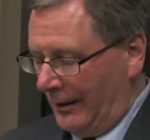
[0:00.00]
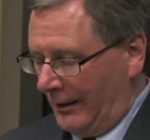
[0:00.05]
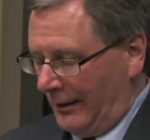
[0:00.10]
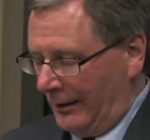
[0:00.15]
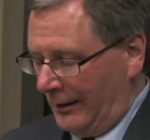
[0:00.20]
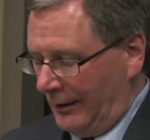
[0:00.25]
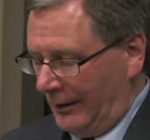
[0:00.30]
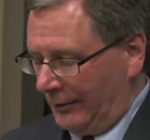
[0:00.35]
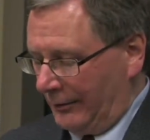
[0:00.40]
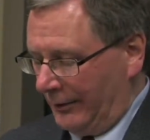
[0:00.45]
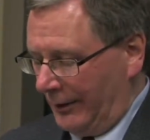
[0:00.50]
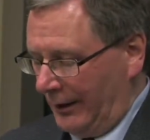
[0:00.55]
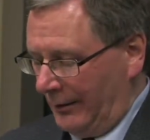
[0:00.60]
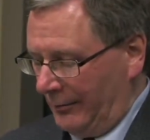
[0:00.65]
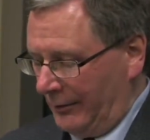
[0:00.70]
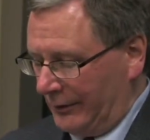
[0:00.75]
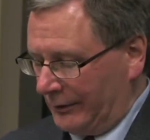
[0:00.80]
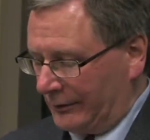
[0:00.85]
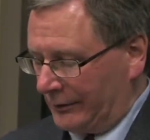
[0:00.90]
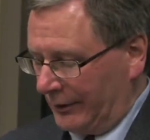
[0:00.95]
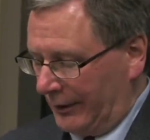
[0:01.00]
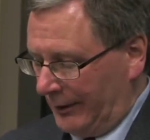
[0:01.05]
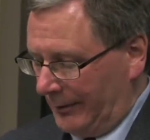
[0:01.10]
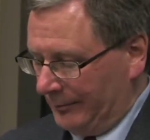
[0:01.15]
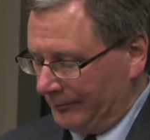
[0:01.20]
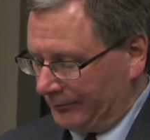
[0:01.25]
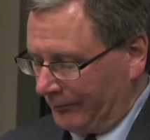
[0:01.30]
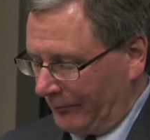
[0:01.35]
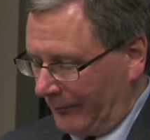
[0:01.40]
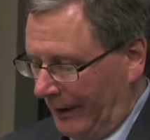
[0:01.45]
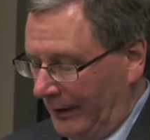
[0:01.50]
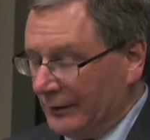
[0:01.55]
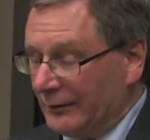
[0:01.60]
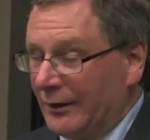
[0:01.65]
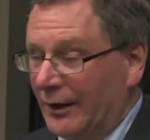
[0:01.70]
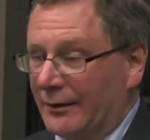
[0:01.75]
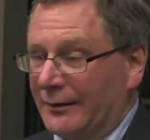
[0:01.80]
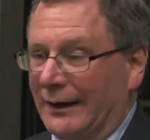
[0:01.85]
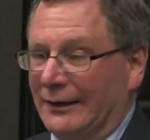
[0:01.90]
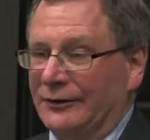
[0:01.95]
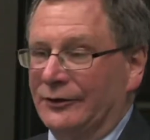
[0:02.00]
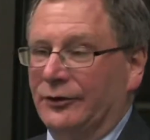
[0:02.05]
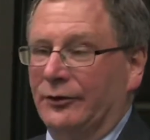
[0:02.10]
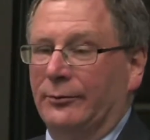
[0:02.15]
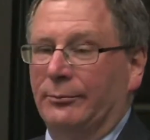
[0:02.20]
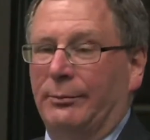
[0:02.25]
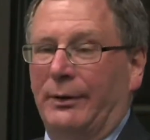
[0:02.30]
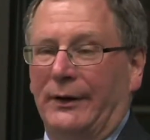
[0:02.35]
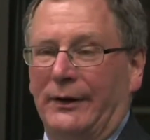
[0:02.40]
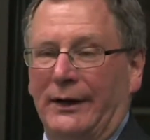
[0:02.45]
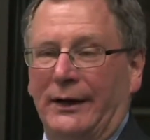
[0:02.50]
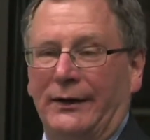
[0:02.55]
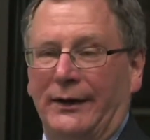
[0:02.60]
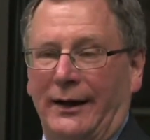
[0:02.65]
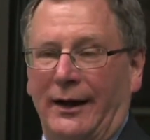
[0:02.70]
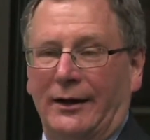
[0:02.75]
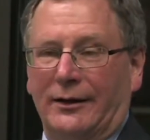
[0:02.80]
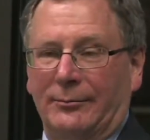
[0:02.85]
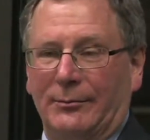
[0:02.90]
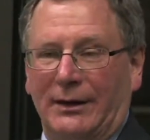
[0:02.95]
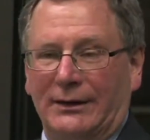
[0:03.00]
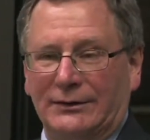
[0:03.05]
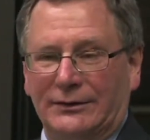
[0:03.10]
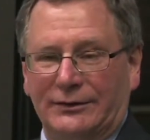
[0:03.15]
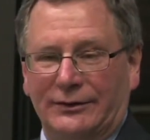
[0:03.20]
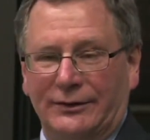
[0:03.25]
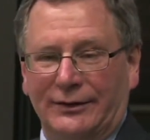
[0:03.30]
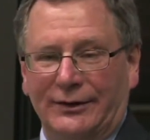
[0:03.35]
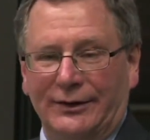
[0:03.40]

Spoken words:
Her name is Encarnación Padilla de Armas.